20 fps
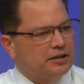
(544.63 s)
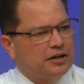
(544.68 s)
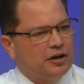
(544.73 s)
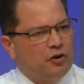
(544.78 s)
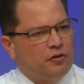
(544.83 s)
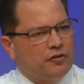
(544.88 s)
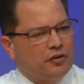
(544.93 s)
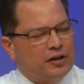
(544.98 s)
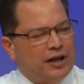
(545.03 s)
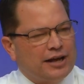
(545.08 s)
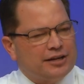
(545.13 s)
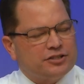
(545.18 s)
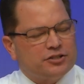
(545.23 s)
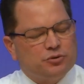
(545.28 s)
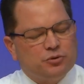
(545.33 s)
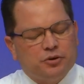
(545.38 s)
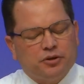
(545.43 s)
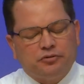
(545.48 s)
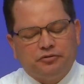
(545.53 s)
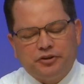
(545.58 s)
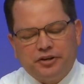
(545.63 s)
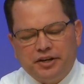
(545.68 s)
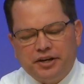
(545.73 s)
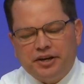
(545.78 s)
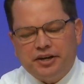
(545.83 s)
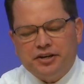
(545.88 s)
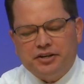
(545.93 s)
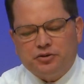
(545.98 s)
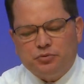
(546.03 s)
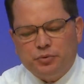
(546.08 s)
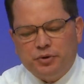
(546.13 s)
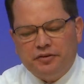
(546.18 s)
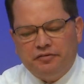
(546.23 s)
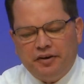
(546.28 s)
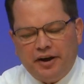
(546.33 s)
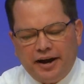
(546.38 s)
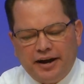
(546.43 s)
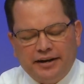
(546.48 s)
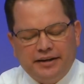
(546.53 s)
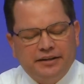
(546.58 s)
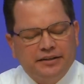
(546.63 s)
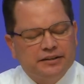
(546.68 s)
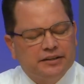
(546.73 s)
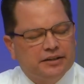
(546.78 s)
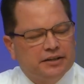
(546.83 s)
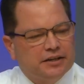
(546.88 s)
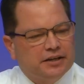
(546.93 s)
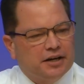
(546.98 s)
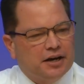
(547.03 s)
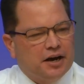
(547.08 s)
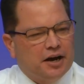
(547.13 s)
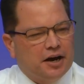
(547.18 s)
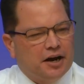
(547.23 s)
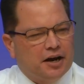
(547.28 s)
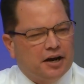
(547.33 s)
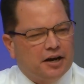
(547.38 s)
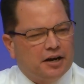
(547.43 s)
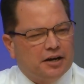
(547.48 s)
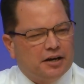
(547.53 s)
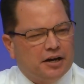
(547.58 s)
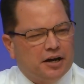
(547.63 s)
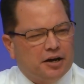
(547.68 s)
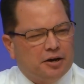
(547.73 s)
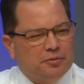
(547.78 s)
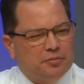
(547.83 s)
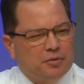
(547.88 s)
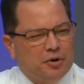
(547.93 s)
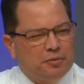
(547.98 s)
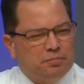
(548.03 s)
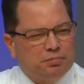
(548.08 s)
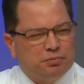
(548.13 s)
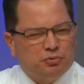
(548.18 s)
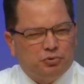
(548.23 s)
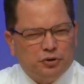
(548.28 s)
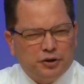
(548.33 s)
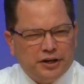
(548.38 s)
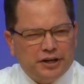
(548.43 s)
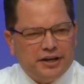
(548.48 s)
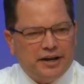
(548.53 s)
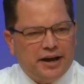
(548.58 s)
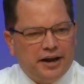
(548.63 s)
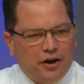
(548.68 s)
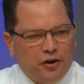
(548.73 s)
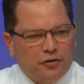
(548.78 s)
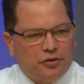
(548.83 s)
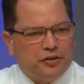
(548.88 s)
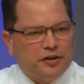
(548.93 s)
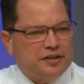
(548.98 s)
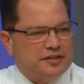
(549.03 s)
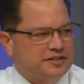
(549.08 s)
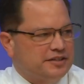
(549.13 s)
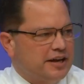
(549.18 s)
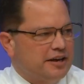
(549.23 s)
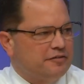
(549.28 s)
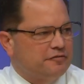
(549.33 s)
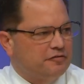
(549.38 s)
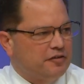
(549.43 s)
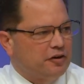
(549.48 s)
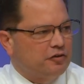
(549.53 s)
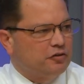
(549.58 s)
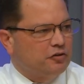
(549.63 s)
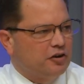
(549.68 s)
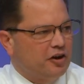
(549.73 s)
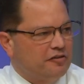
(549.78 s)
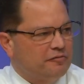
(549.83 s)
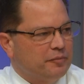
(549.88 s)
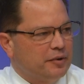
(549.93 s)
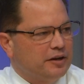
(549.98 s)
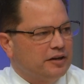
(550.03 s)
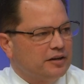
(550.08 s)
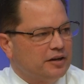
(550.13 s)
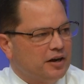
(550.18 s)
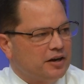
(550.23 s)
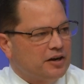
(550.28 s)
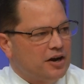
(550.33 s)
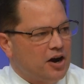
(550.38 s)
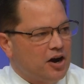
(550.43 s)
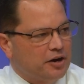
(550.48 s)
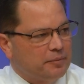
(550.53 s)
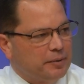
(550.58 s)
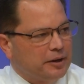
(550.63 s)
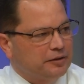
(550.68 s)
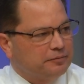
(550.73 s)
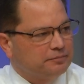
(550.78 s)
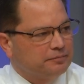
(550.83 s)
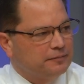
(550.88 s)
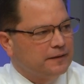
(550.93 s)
Over the last 2 or 3 years, we've had a pretty healthy state and federal government economy.